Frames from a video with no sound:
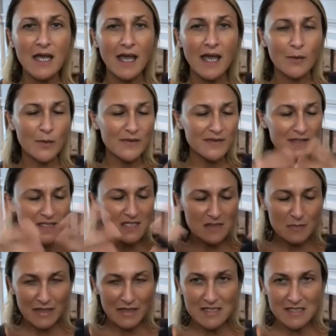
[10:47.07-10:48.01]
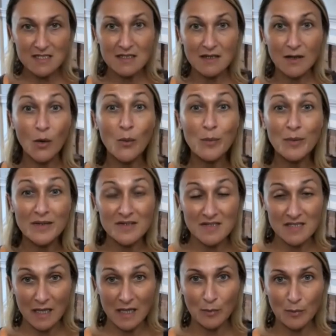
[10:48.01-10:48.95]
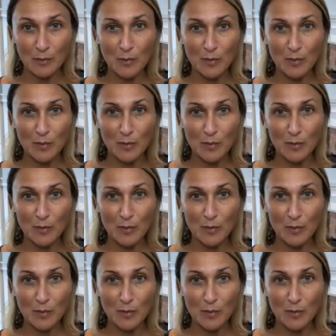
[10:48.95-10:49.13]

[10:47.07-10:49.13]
And when the space opens up,